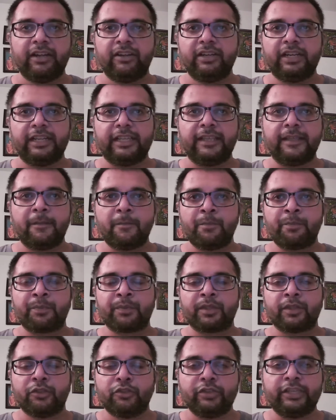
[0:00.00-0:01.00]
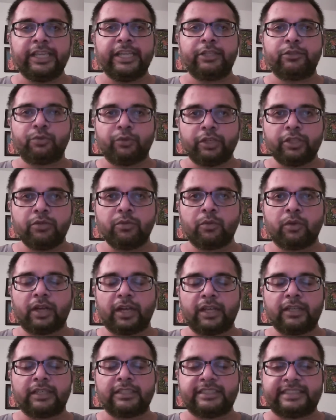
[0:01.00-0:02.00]
But generally, you
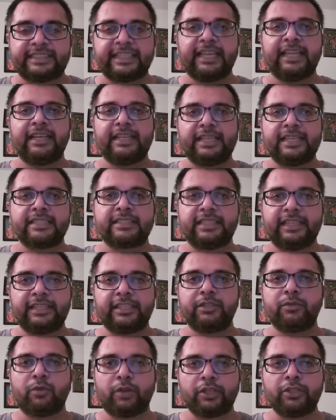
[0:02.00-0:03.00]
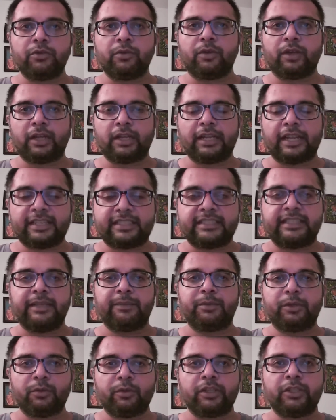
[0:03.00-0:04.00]
eat when you want. Zen is eating when
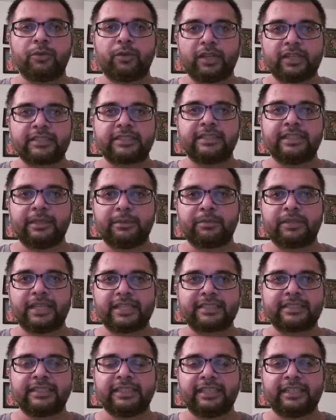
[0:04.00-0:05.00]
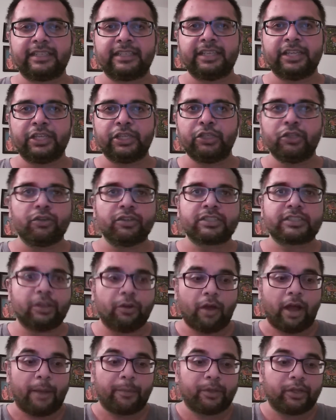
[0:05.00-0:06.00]
you want and sleeping when you want to sleep. That's
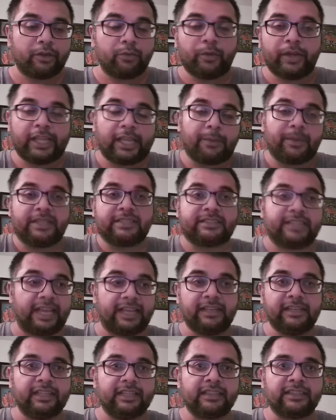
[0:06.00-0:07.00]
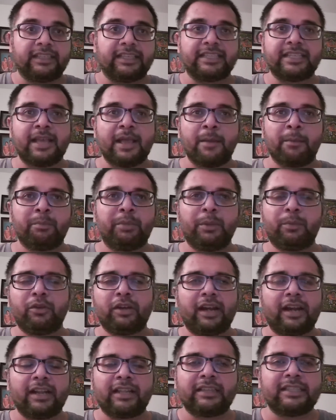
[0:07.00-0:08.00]
it. You don't say, "Oh, I'm gonna wake up exactly at
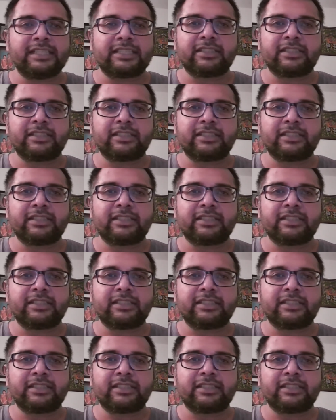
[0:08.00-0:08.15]
this."